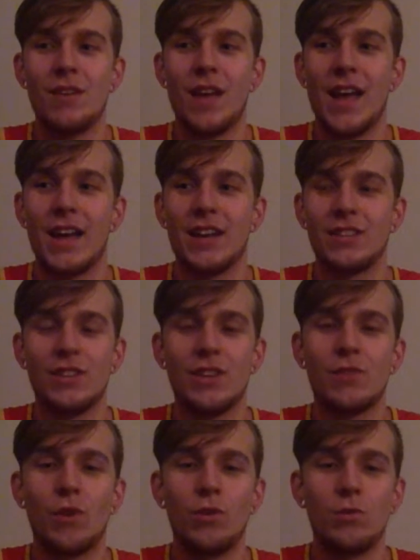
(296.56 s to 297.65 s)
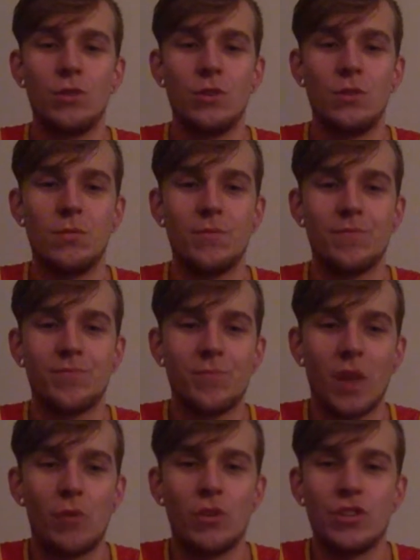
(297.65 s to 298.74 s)
And Jeff Goldblum
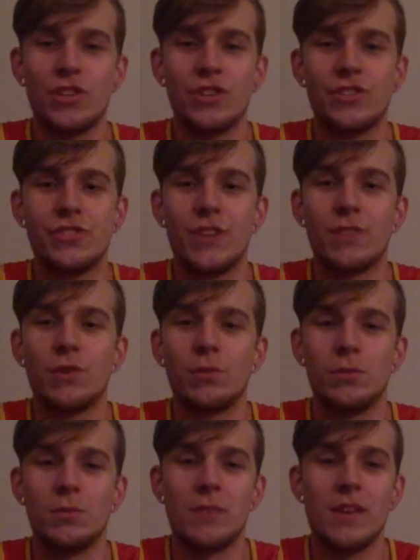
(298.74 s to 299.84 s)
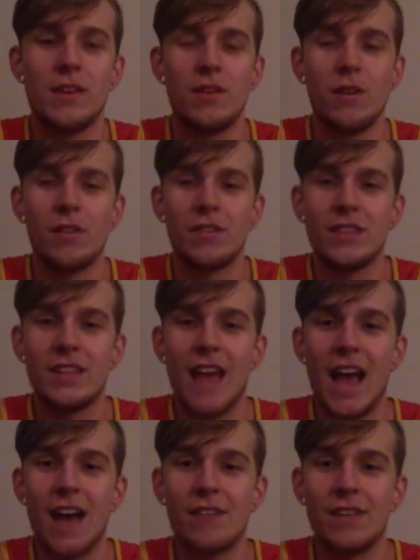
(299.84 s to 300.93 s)
was just Jeff Goldblum. He didn't
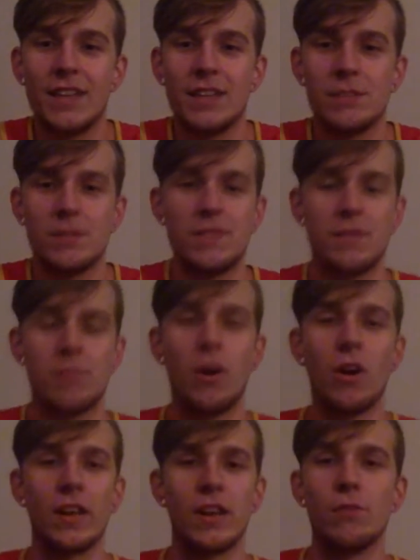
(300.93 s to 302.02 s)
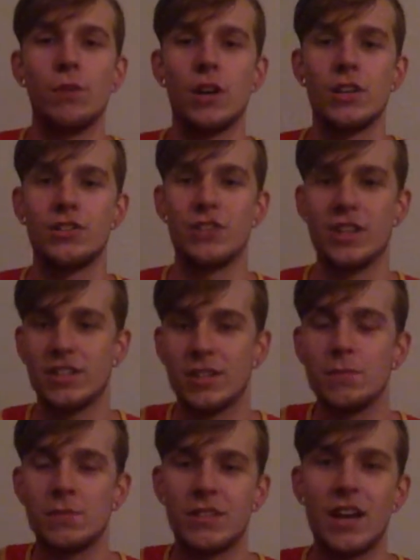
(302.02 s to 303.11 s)
have any specific part. He was just
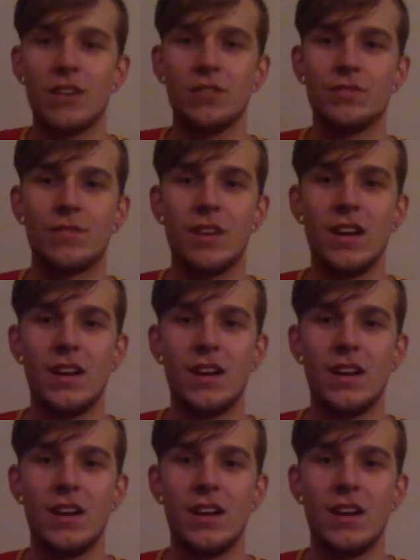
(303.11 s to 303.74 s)
himself,